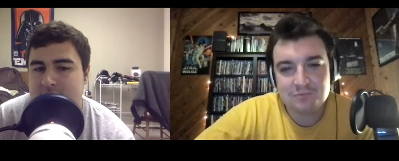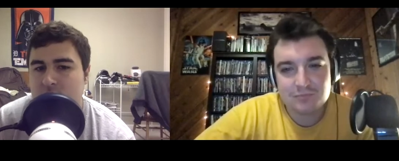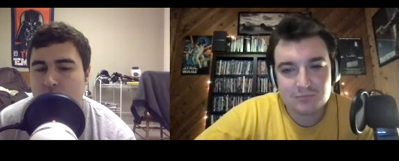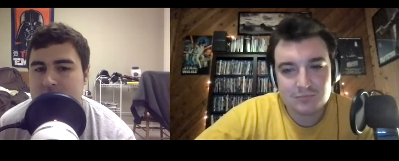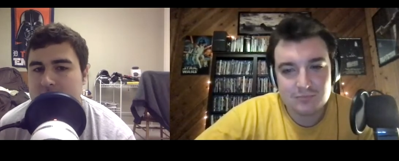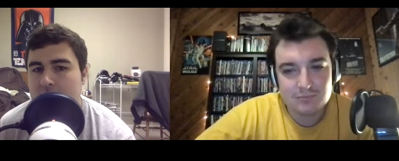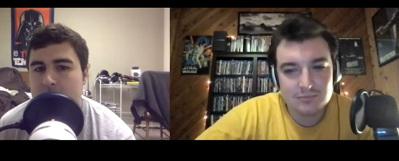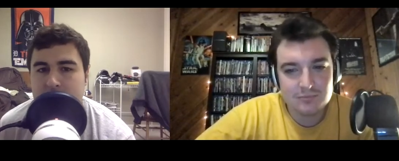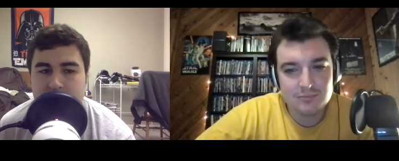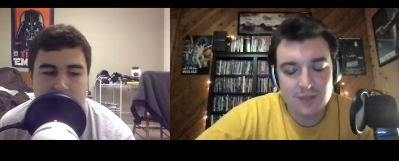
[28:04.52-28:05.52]
Speaker 1: he wasn't
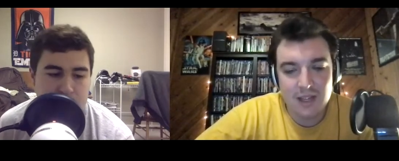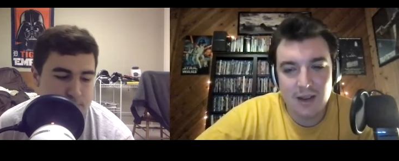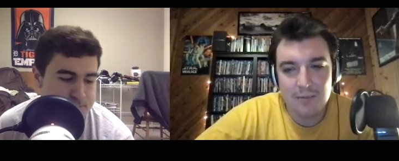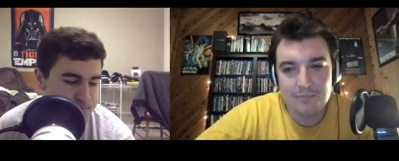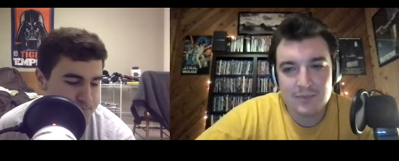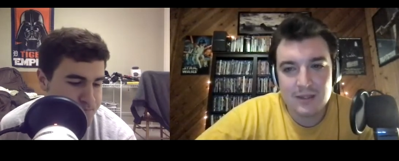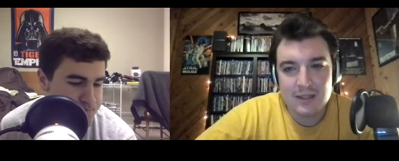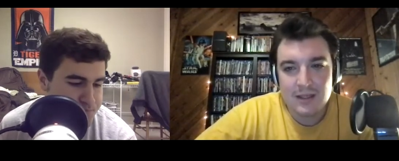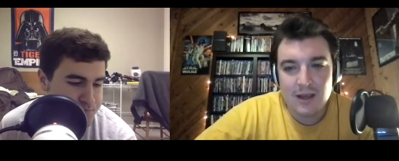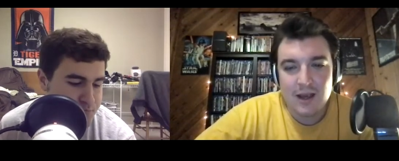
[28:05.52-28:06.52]
Speaker 2: nominated. Yeah.
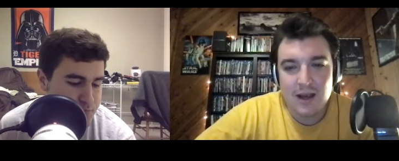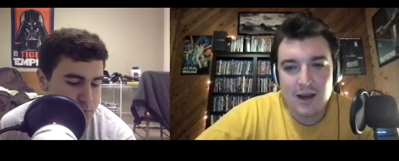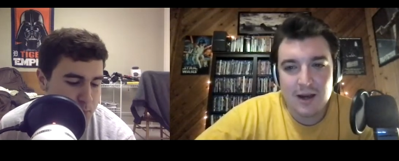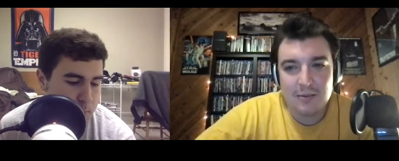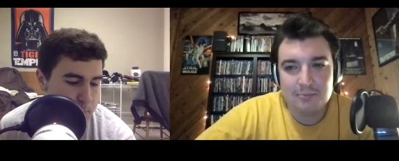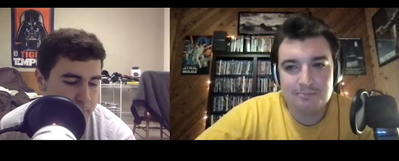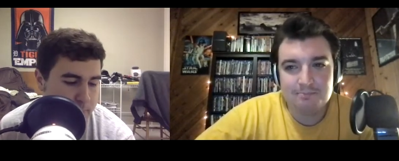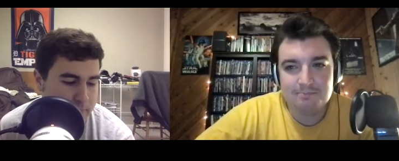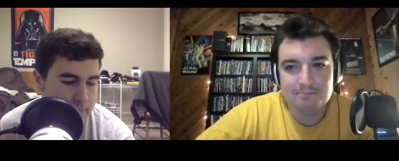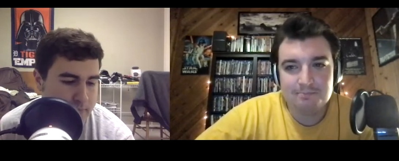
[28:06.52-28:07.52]
Um.
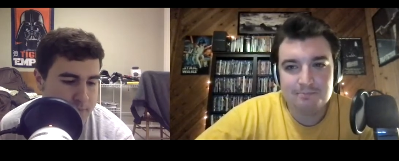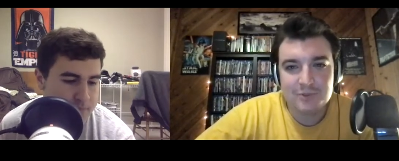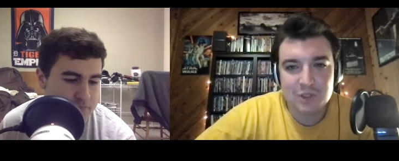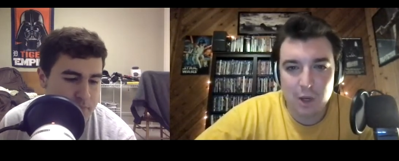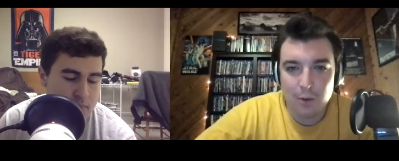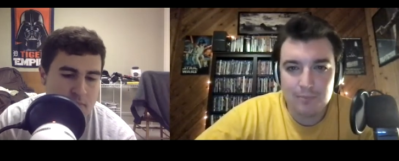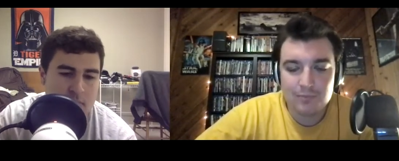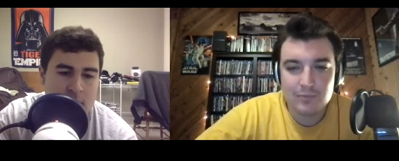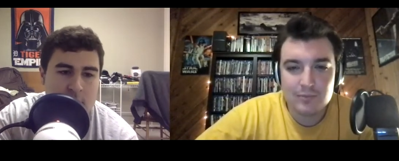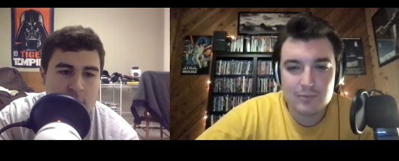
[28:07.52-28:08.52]
So,
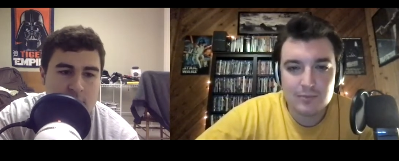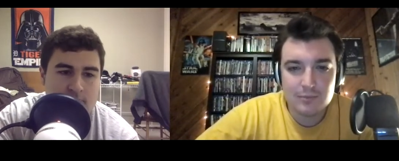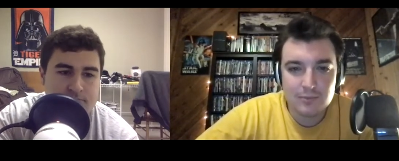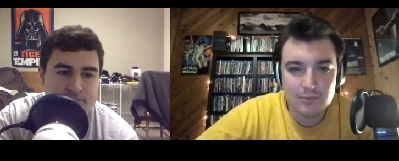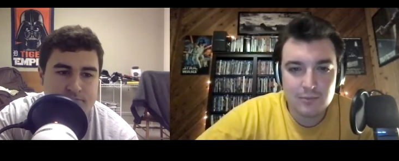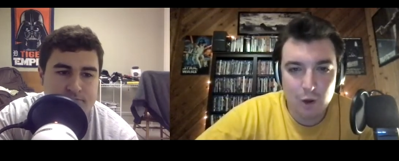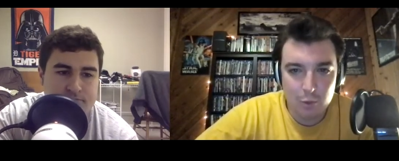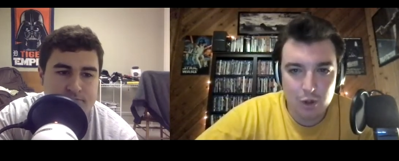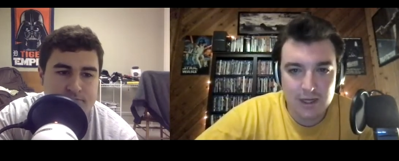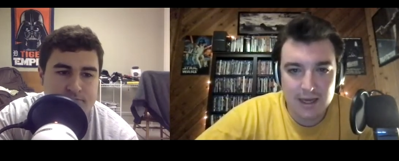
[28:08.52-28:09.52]
one
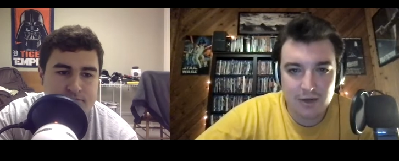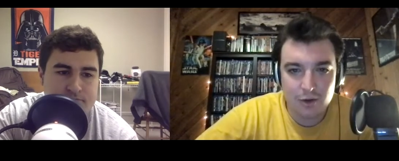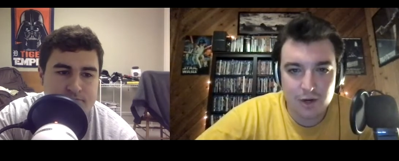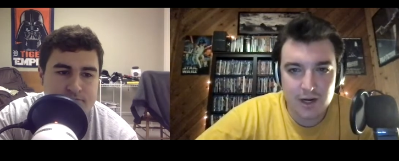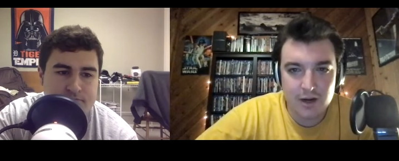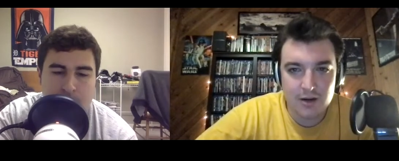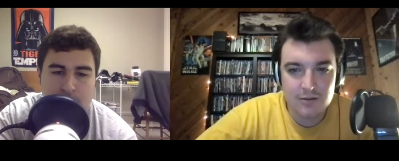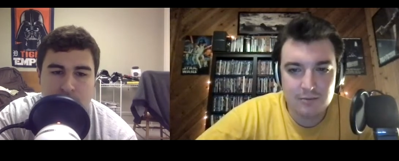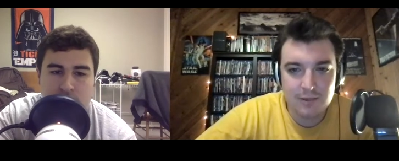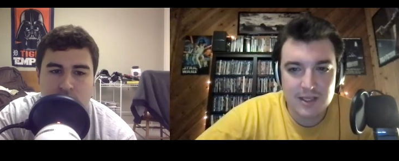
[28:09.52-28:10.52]
more category here:
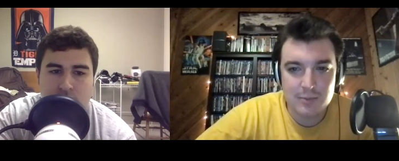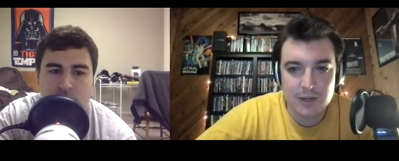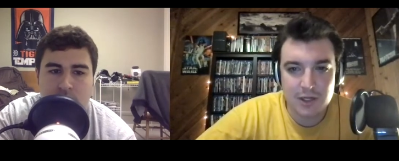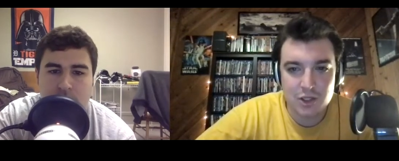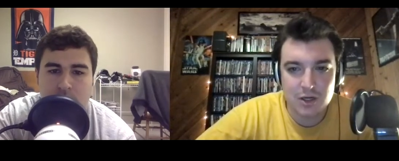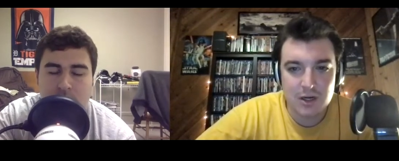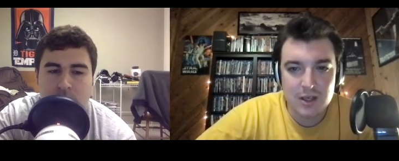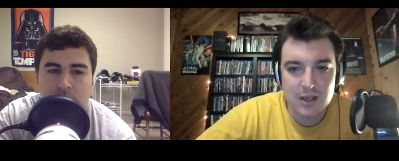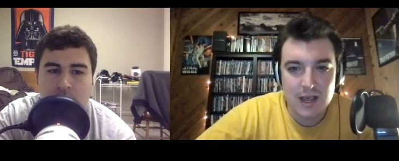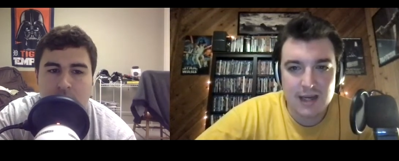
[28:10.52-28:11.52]
Best Picture.
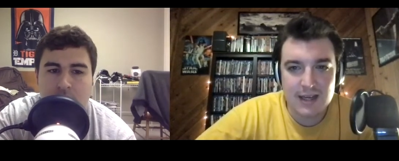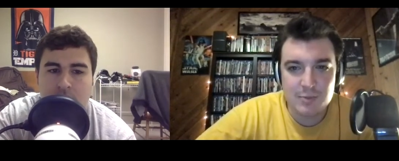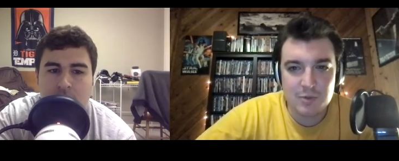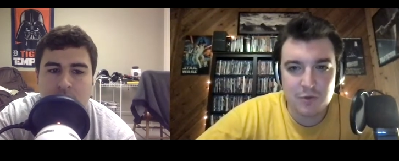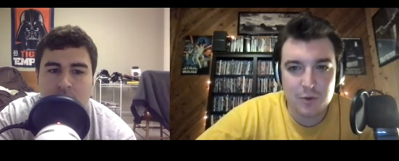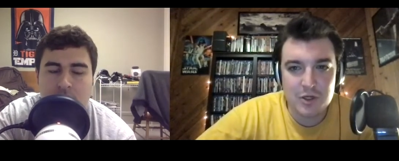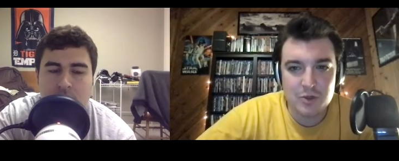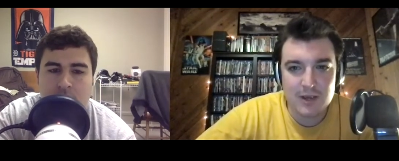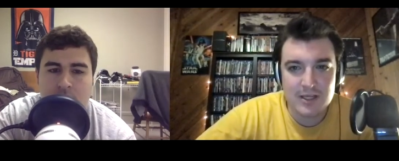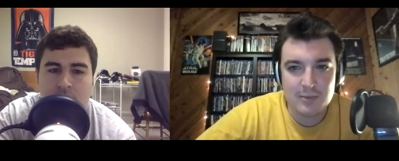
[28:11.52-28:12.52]
I guess before we do
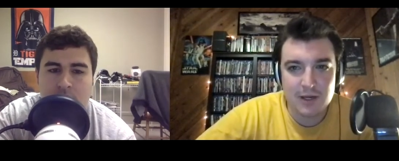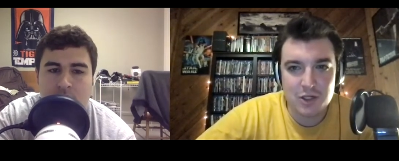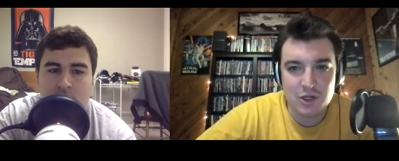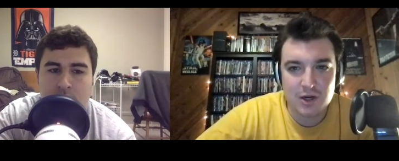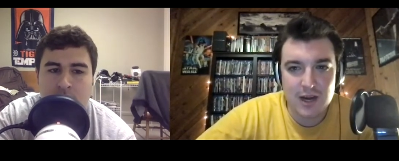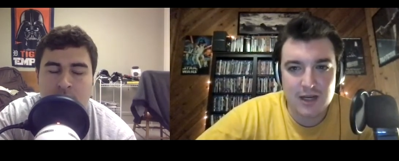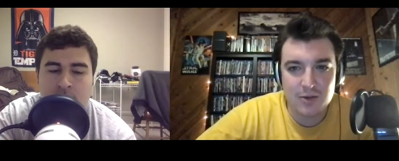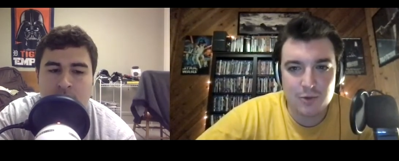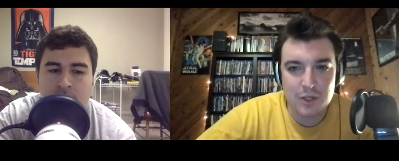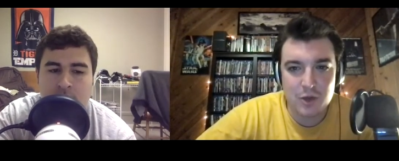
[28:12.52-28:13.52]
Best Picture, I can
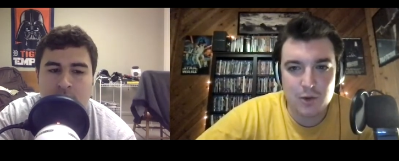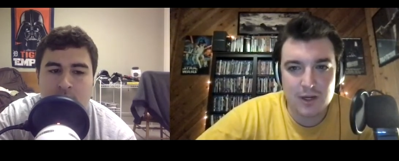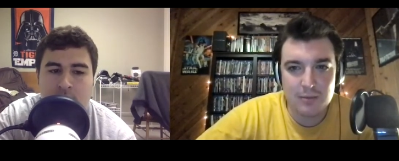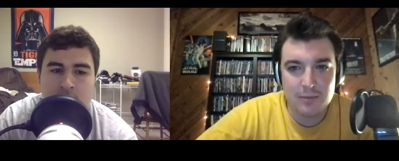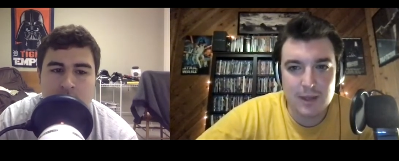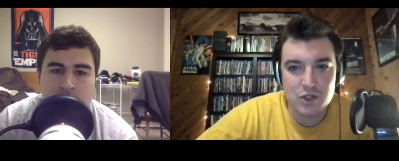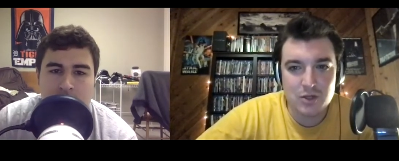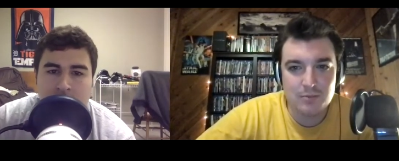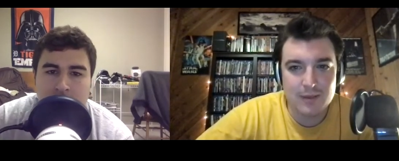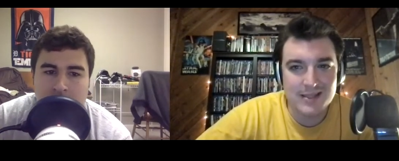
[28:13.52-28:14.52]
really quick
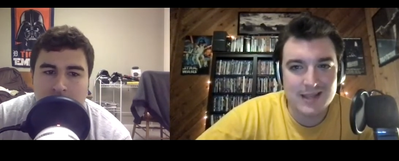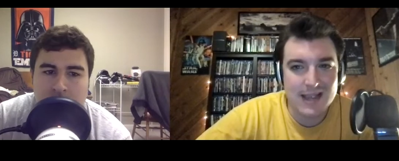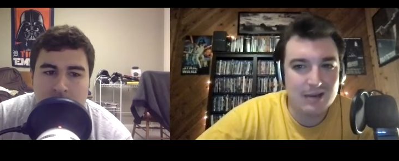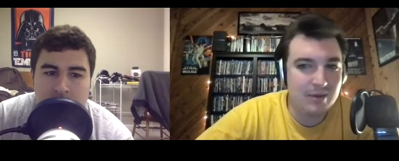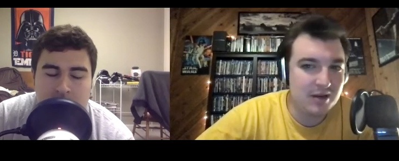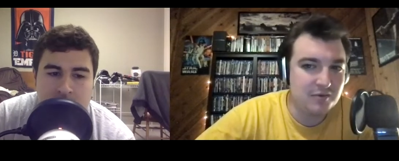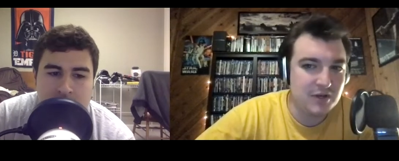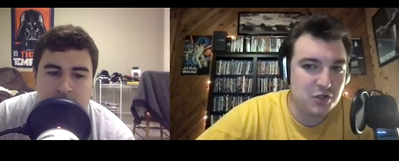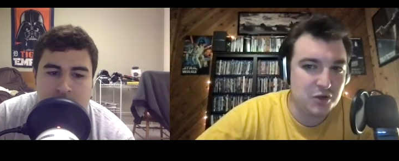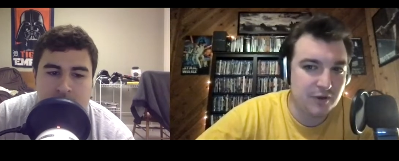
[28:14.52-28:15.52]
mention Best Animated
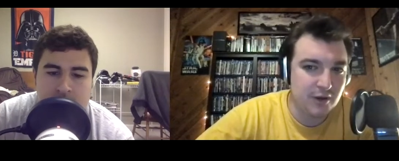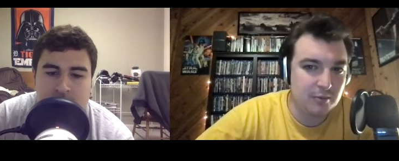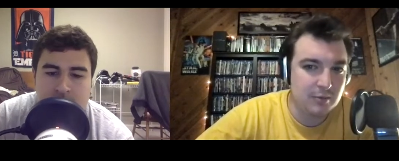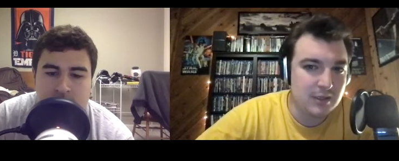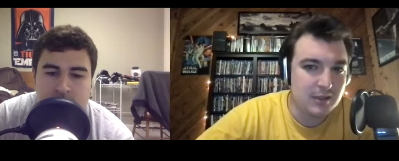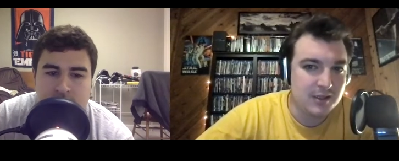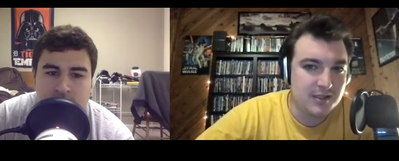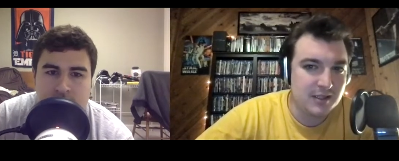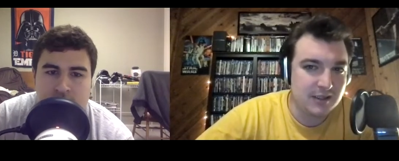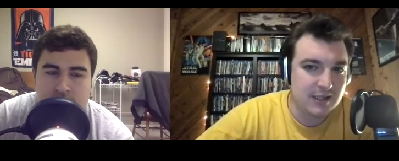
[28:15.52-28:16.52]
Feature Film because
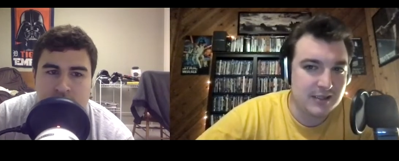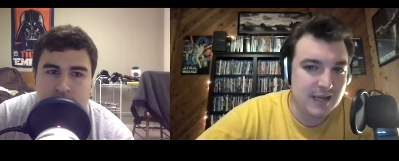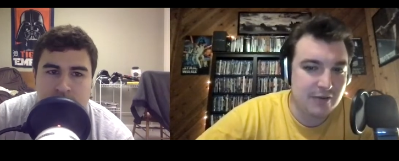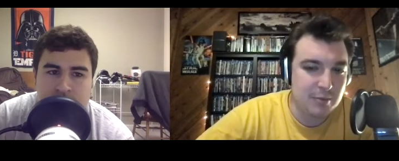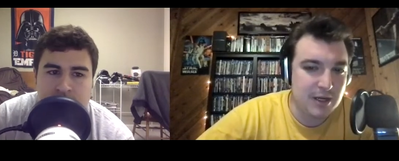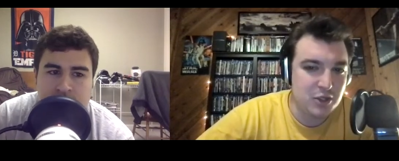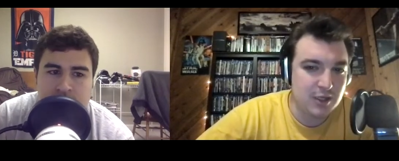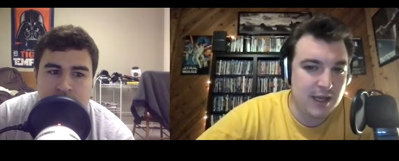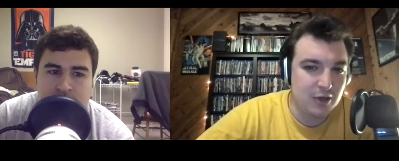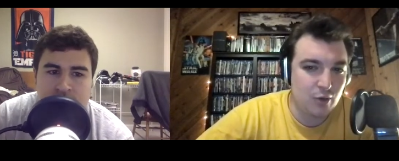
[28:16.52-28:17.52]
I think that's kind of a major
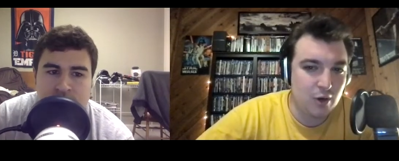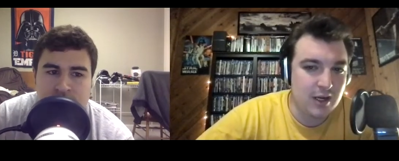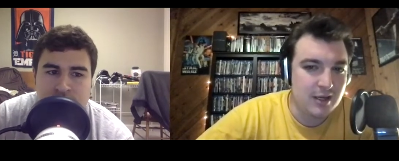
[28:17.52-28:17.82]
category.